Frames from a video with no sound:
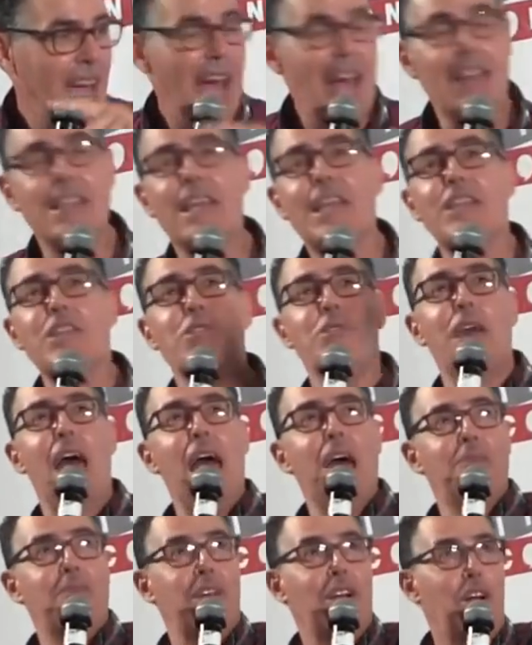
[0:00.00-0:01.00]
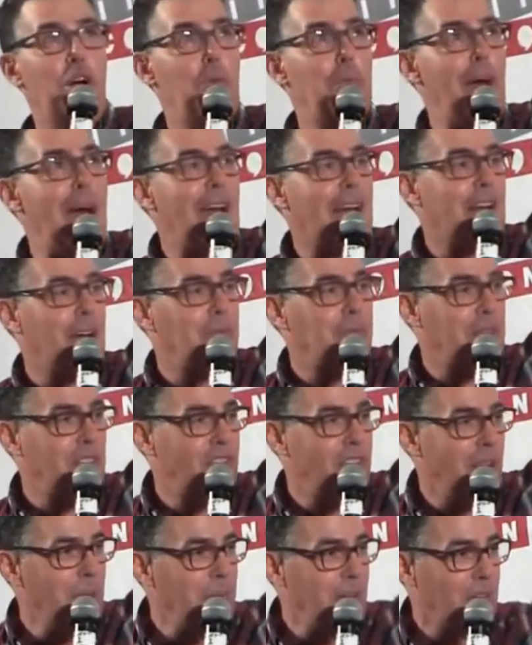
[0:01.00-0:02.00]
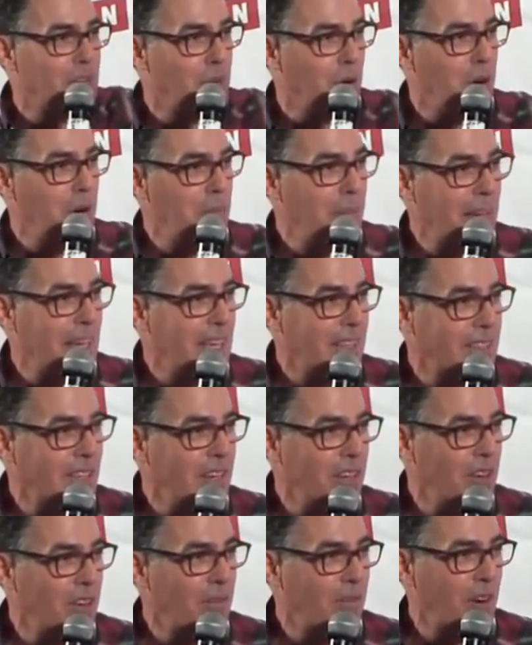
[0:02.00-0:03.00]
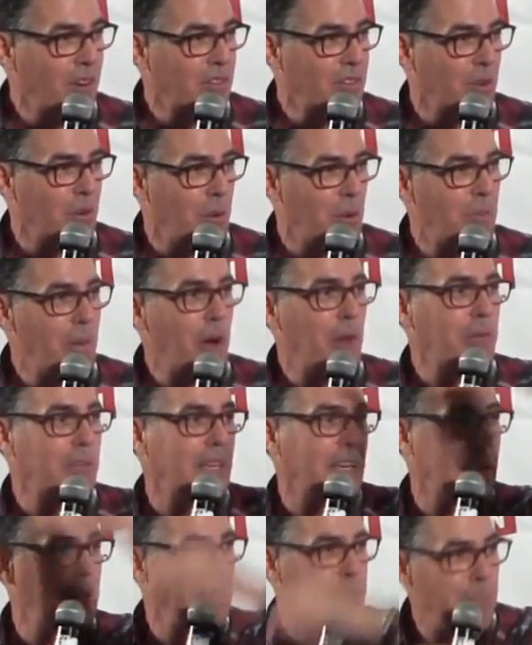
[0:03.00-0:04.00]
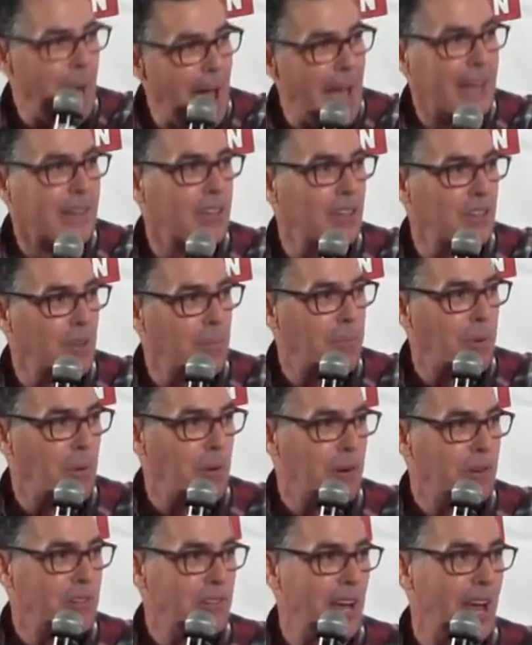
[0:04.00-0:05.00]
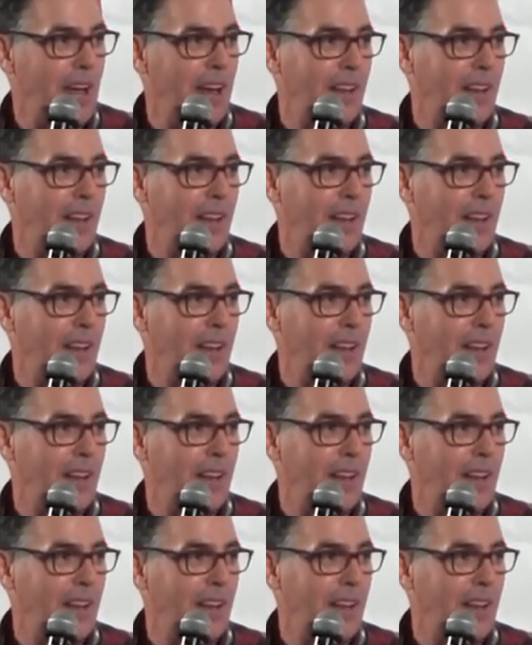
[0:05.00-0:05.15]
And then you'd have to go back up to Jimmy's room and get the universal remote to get back to the porn channel.